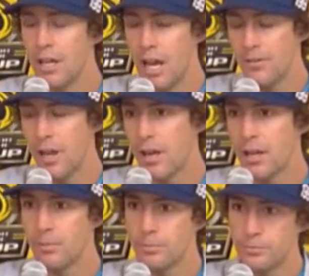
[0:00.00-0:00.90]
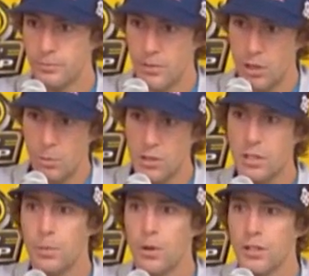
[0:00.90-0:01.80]
I've got
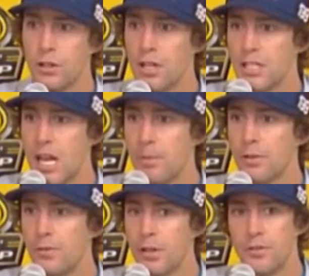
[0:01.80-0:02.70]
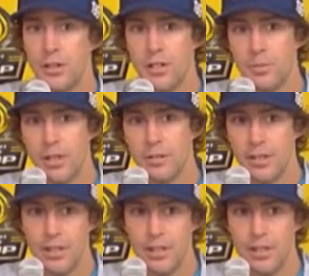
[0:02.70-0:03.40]
most of the bones across the top of the foot are fused, but